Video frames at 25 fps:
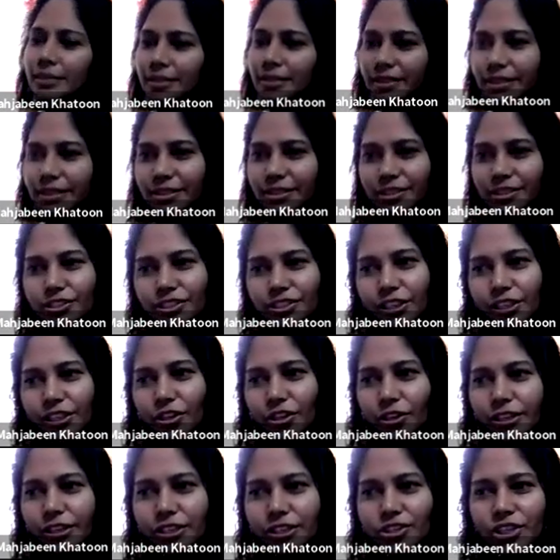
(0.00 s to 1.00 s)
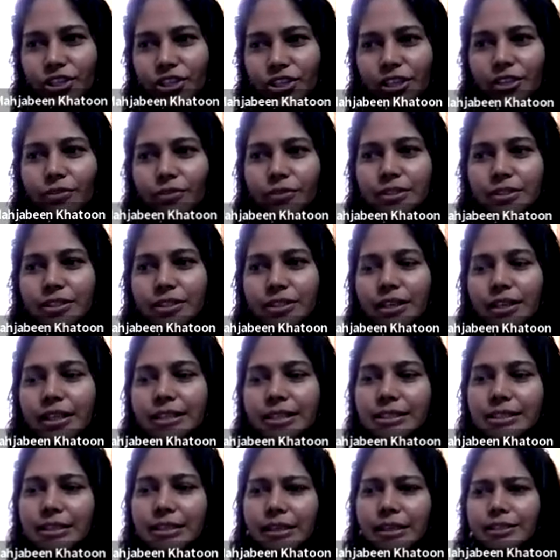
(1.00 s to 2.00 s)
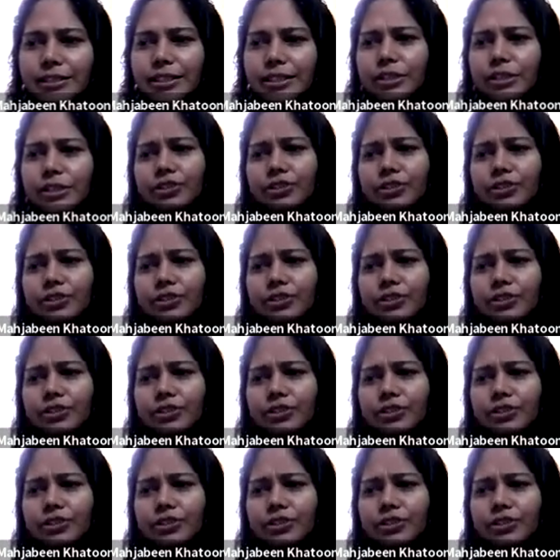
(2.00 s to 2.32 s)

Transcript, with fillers: there's a security check. You will again start the security.